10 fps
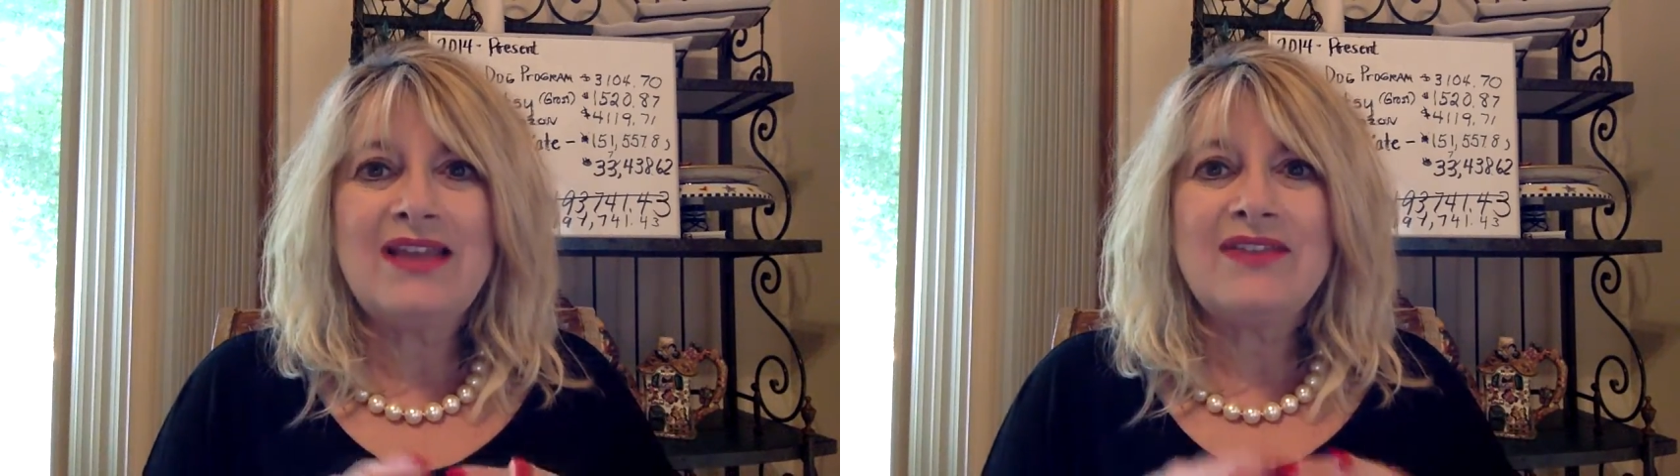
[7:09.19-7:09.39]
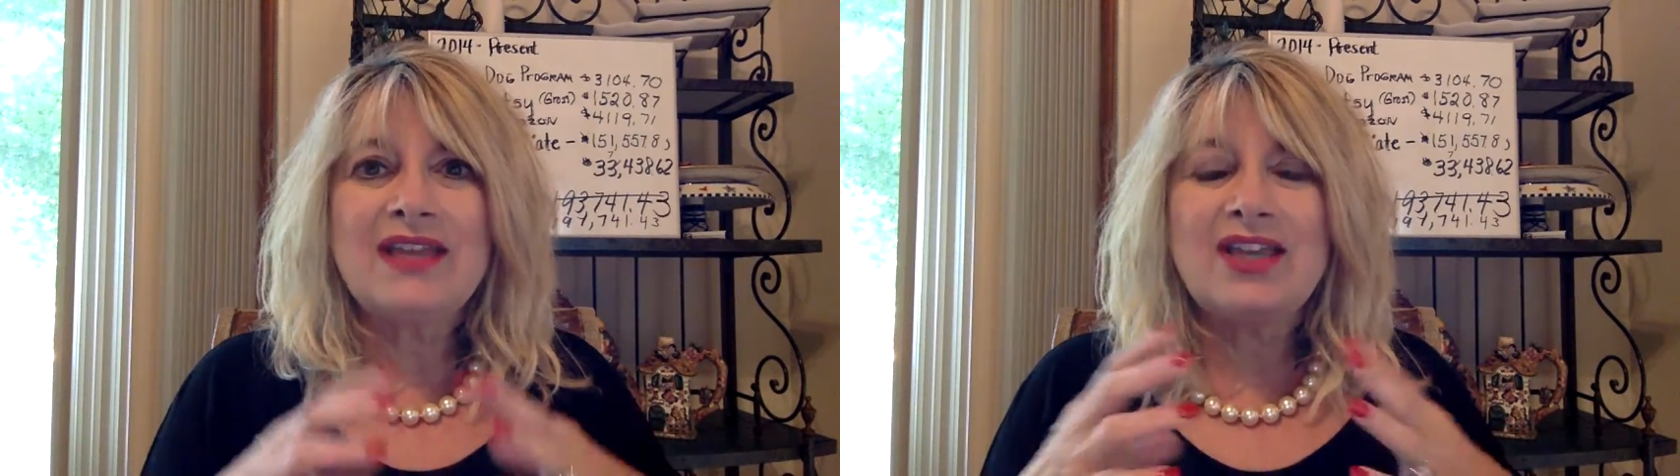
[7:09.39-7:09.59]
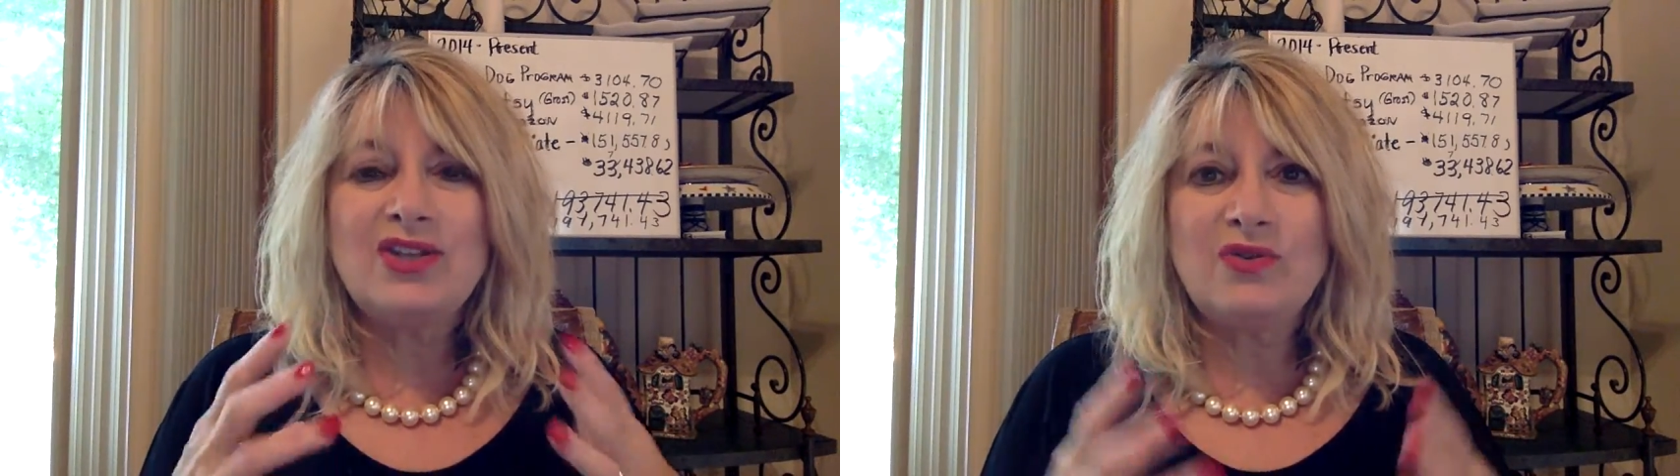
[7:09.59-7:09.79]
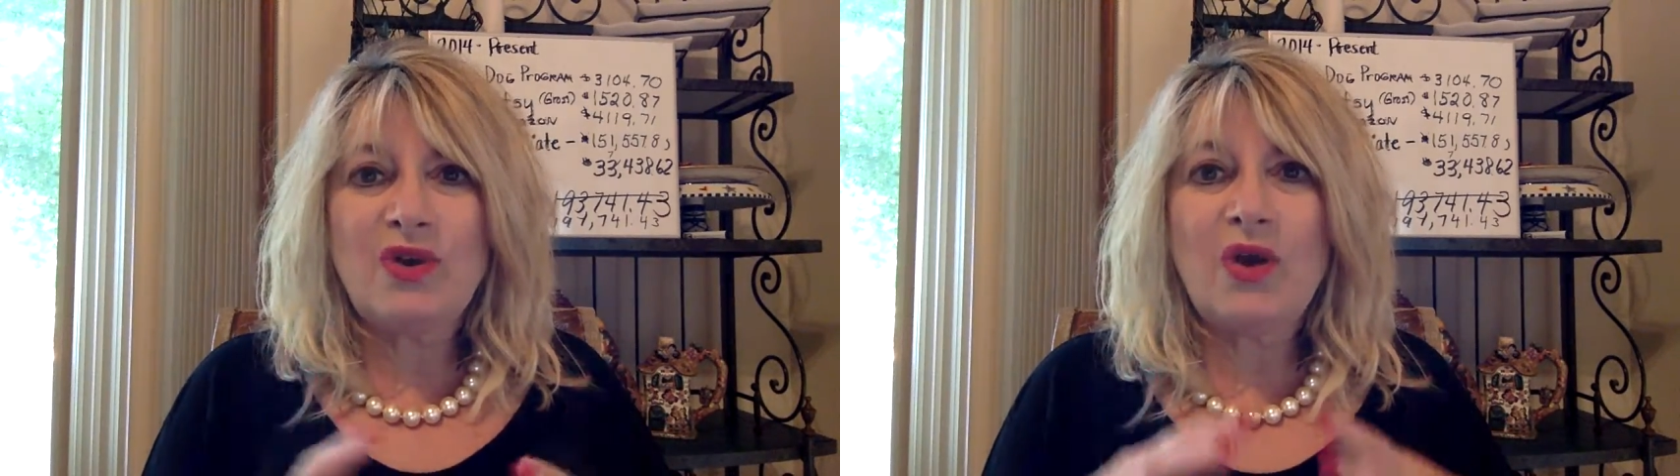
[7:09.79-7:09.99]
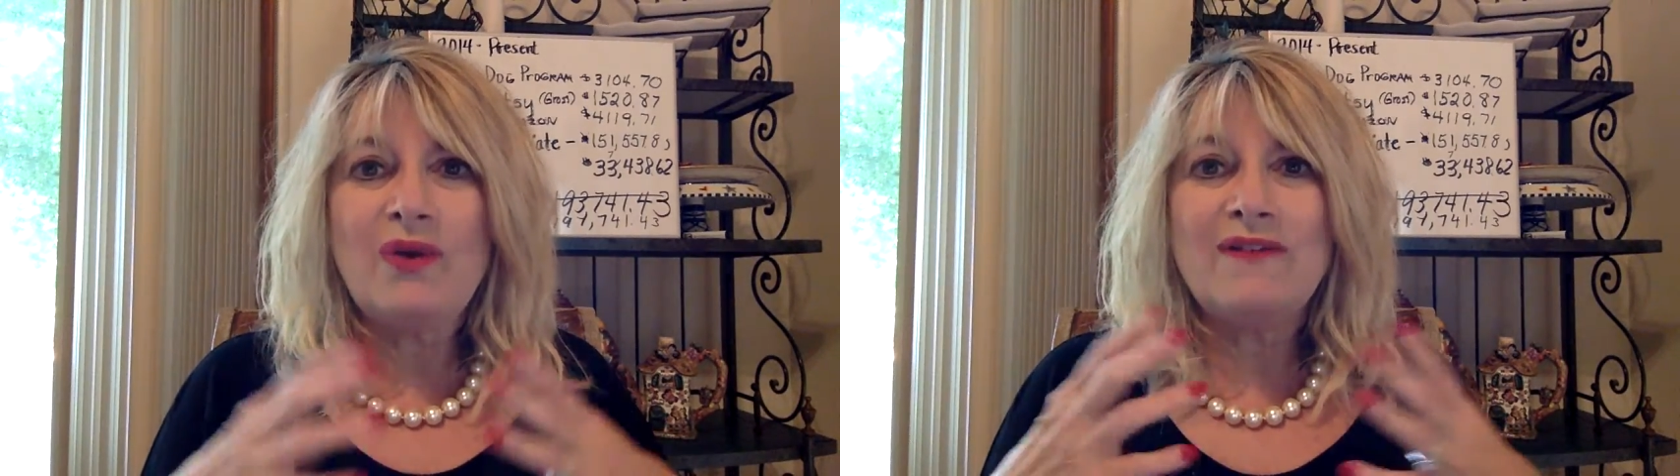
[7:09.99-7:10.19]
that can
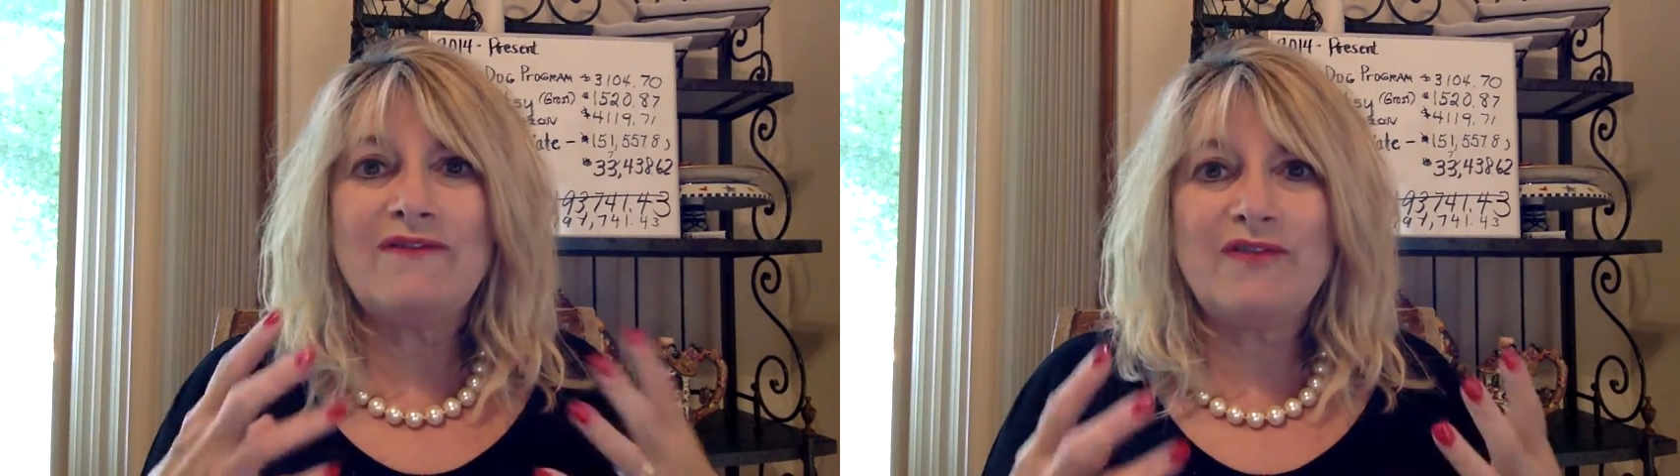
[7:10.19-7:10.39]
grow and